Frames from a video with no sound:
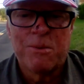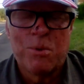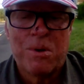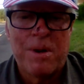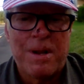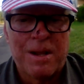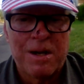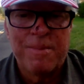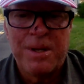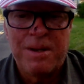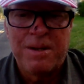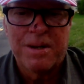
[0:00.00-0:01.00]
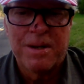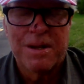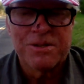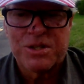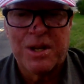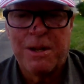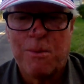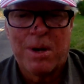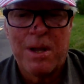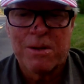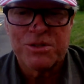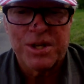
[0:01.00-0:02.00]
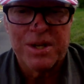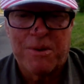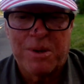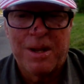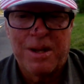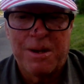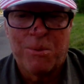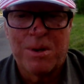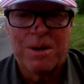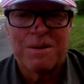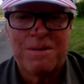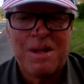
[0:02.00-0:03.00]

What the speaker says: the word enemy against anyone else ever, anywhere.